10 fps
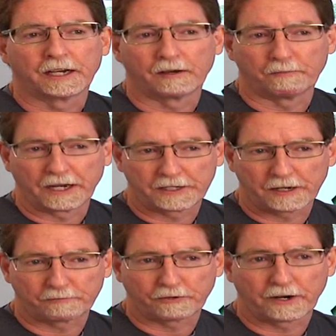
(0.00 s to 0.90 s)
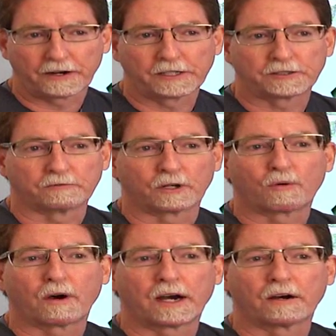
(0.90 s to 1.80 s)
make temporaries, and
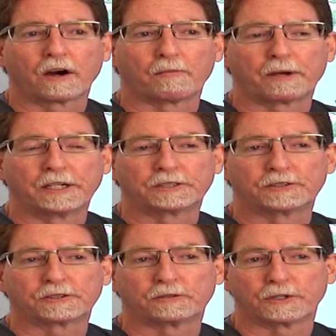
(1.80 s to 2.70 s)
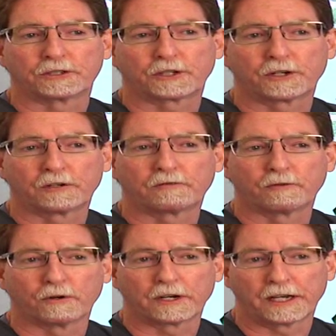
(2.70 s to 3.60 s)
require our patients to return
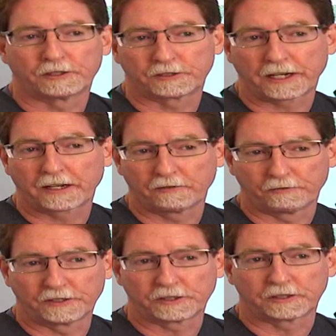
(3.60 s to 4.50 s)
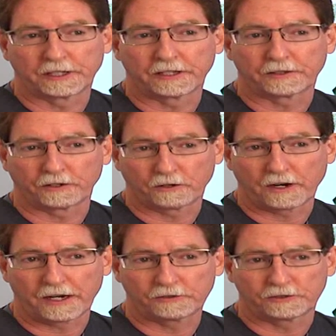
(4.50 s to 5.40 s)
for a second visit to get their
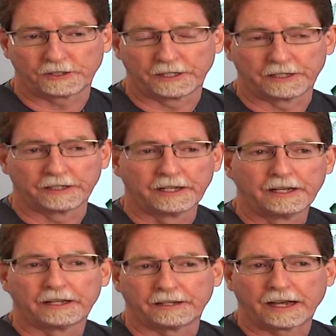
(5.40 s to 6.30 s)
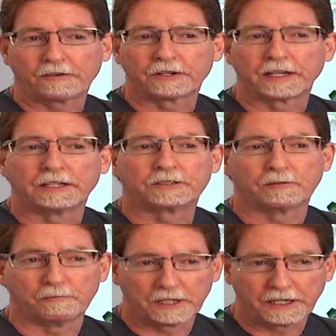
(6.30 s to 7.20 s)
crown seated. Nowadays,
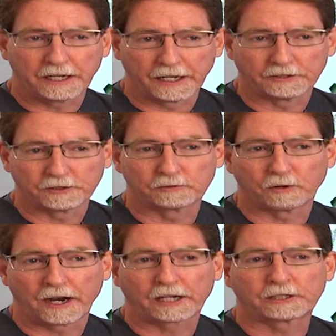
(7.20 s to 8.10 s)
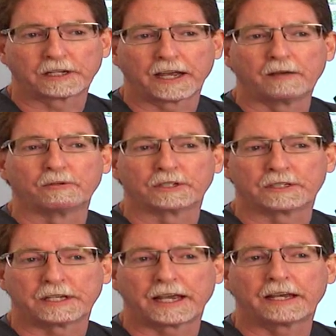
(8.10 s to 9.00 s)
in many cases, we're actually able to
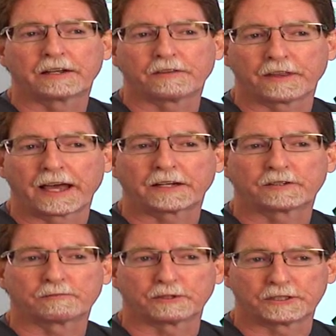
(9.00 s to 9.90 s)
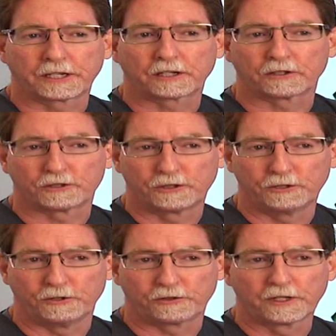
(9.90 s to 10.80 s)
take that particular
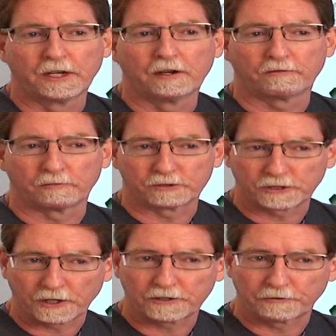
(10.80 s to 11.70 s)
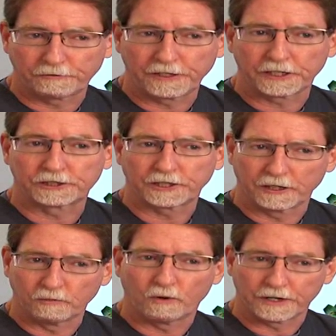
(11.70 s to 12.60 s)
tooth from start to finish
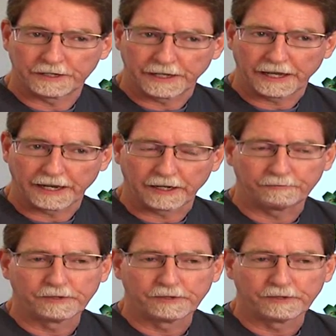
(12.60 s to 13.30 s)
in one day.